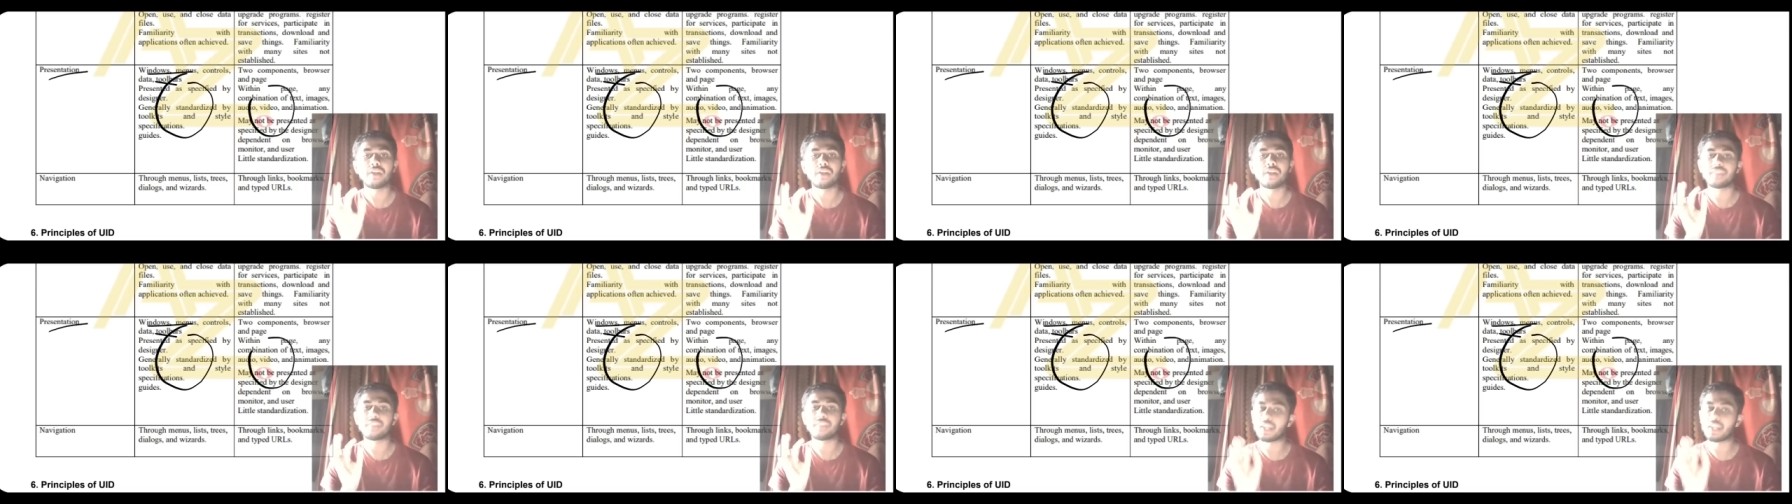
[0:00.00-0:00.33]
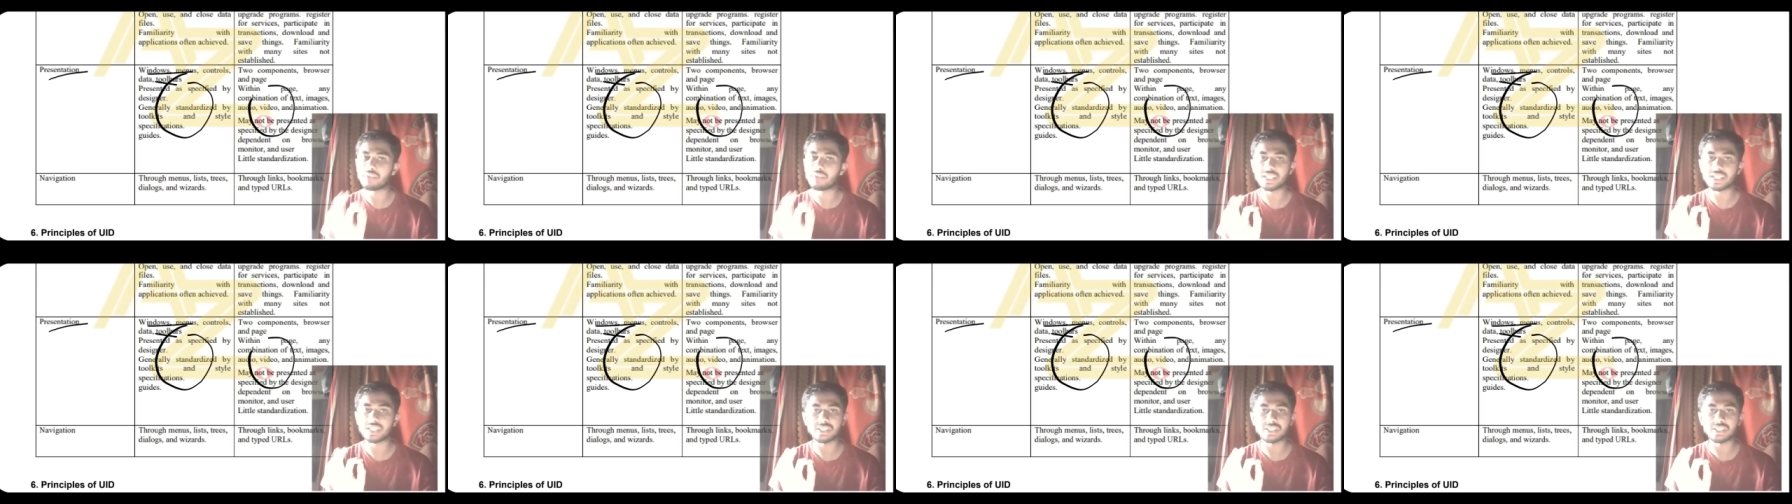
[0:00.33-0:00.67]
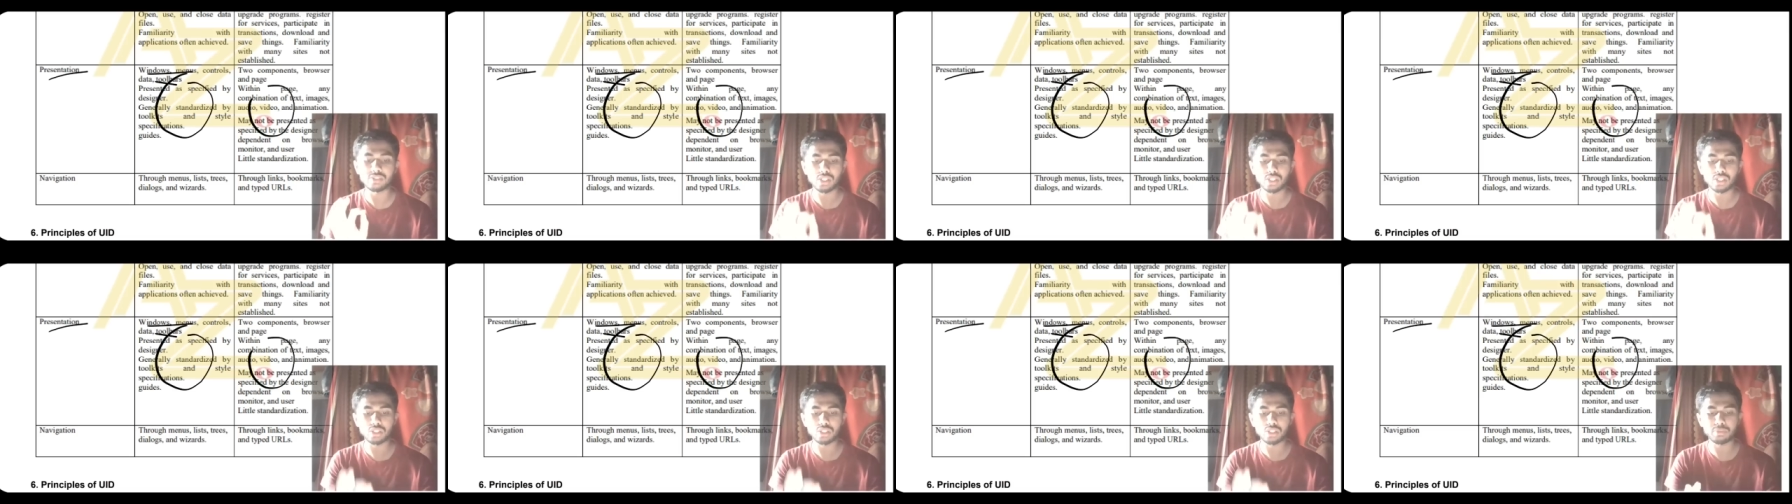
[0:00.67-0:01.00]
navigation
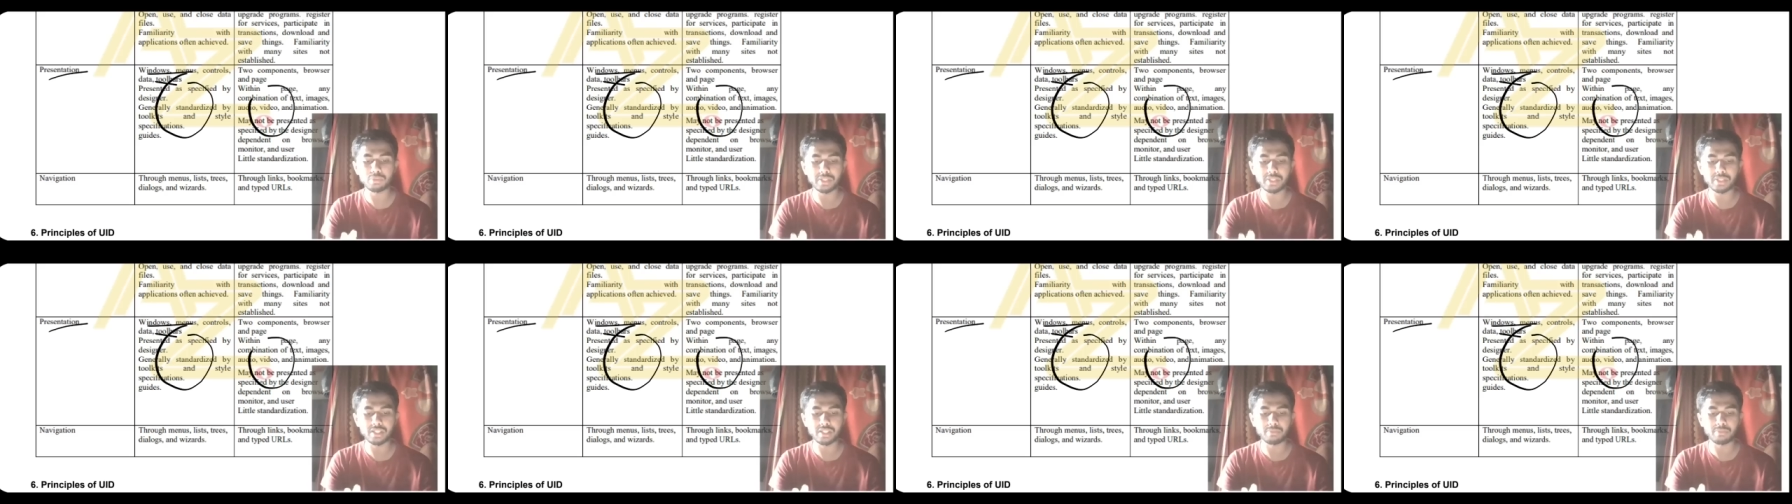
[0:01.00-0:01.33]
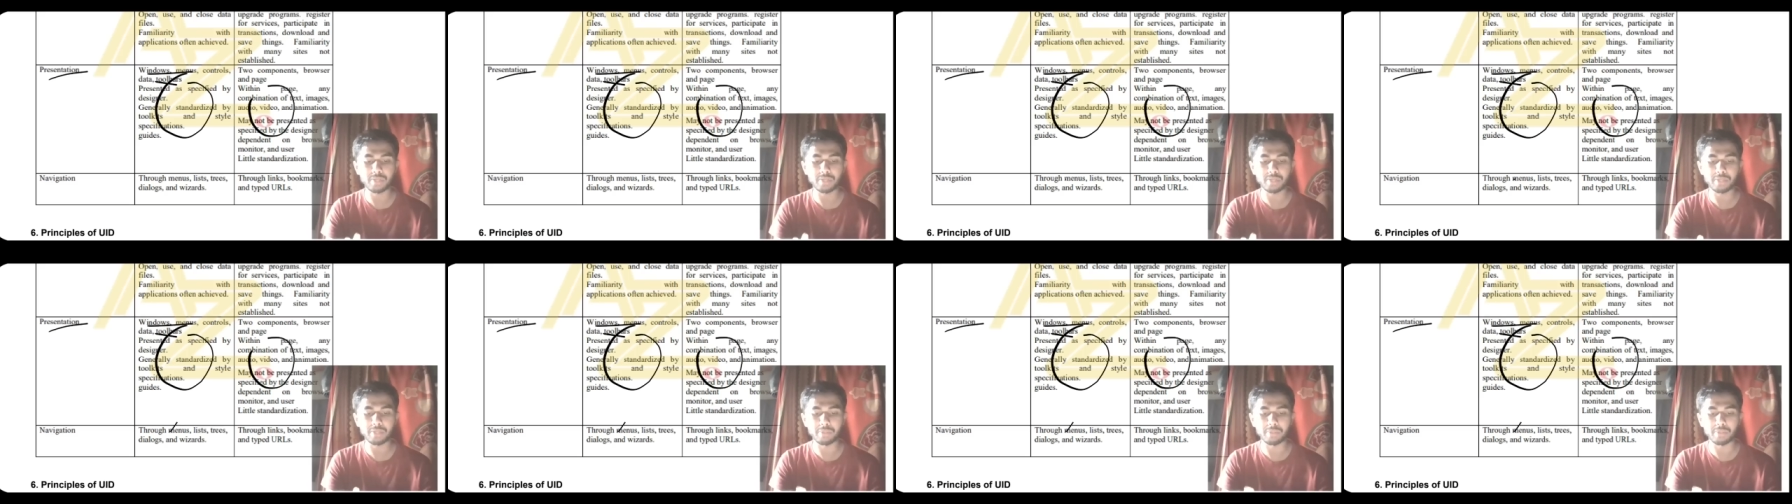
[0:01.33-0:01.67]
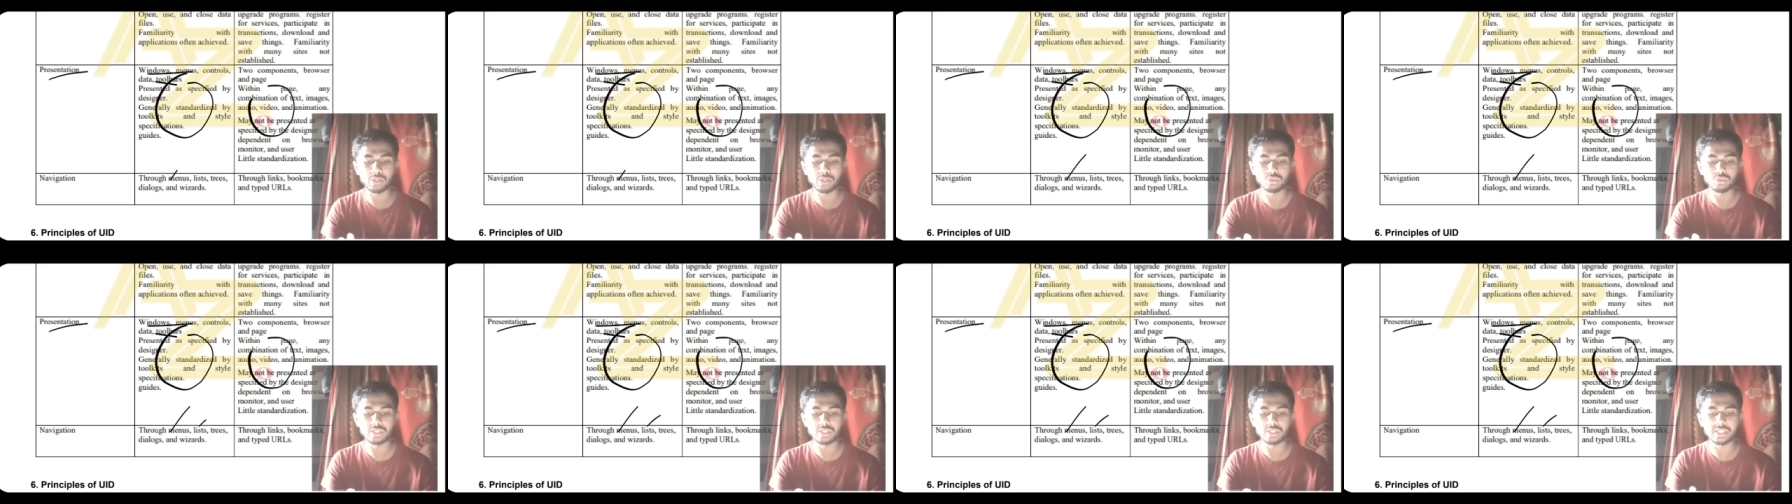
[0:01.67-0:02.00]
will also be done by
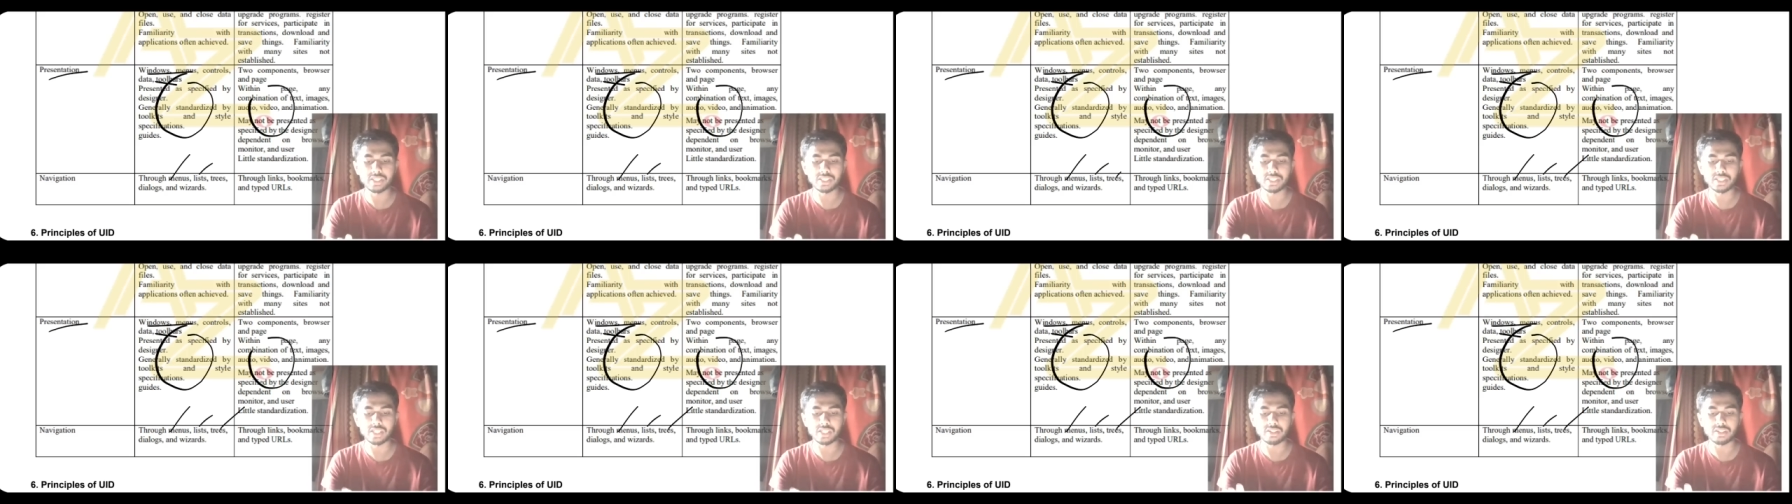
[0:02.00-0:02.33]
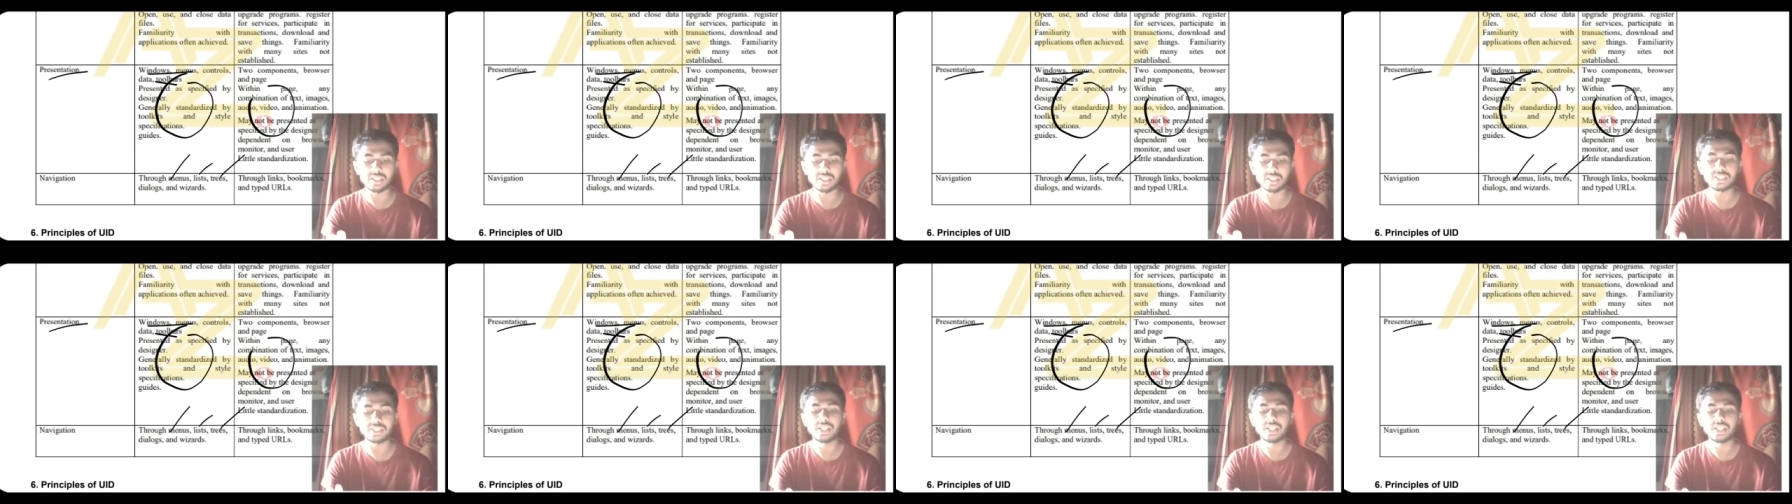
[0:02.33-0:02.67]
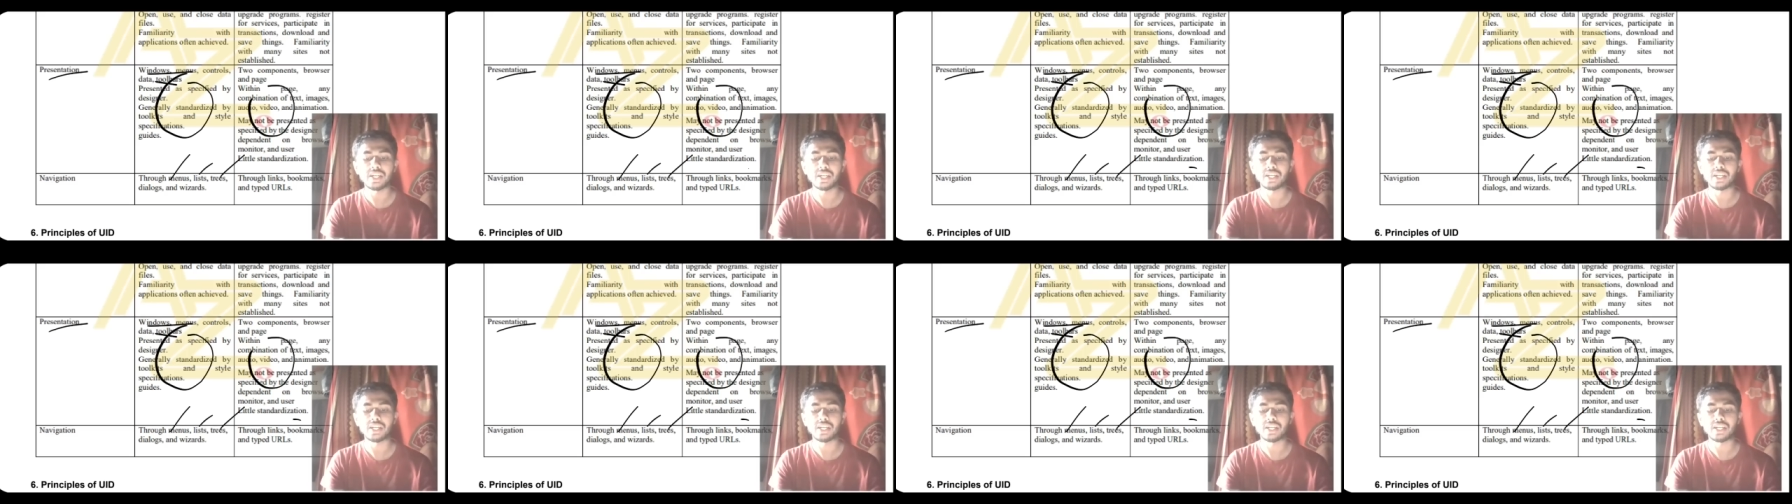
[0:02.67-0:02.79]
menus list entries